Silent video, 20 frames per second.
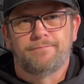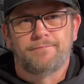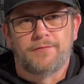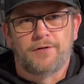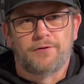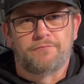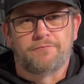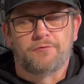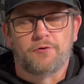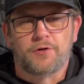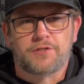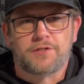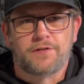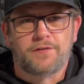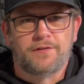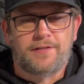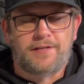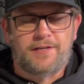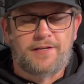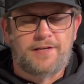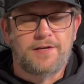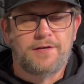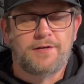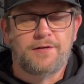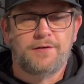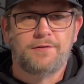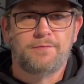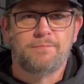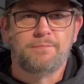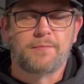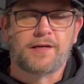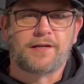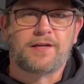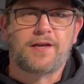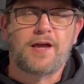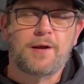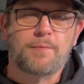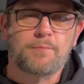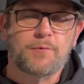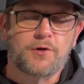Unfortunately, my
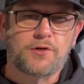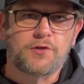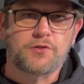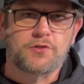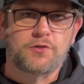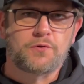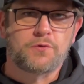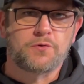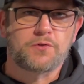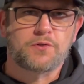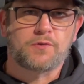camera issues